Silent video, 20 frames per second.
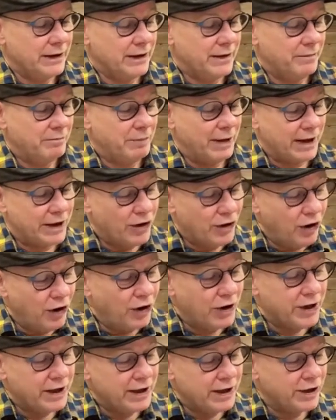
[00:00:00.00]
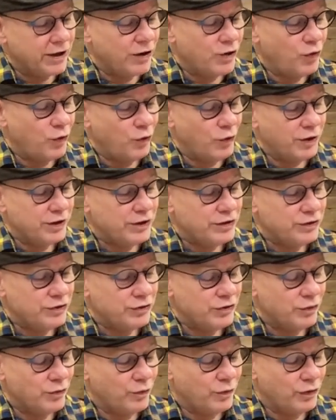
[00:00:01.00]
By guarding it according to
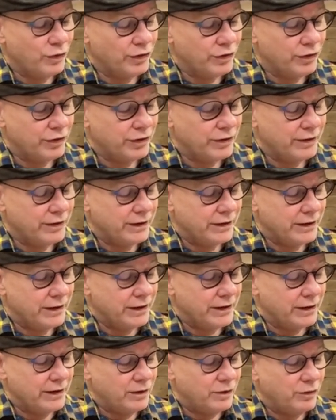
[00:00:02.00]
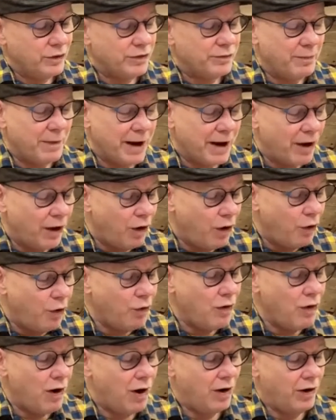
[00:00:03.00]
your word. With my
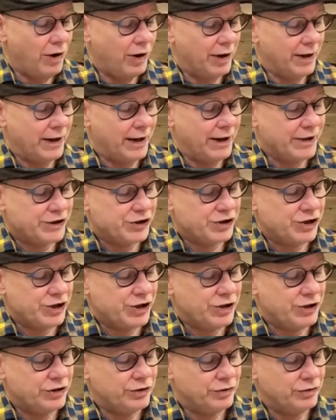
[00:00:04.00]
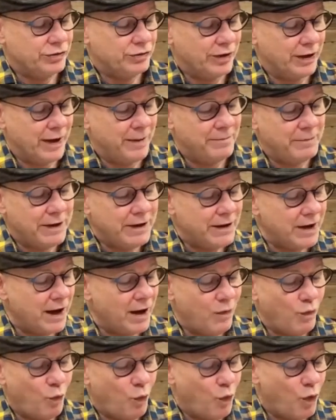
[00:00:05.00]
whole heart I seek you. Let me
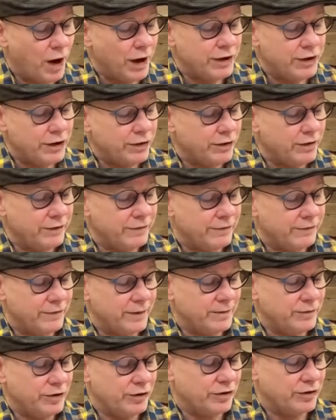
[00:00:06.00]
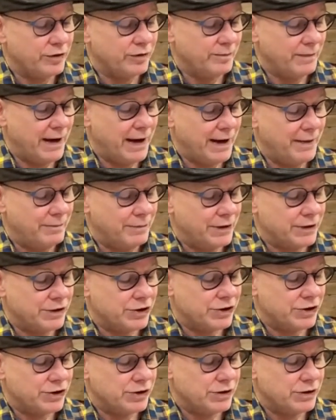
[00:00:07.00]
not wander from your
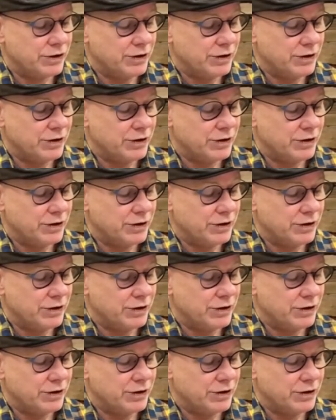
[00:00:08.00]
commandments.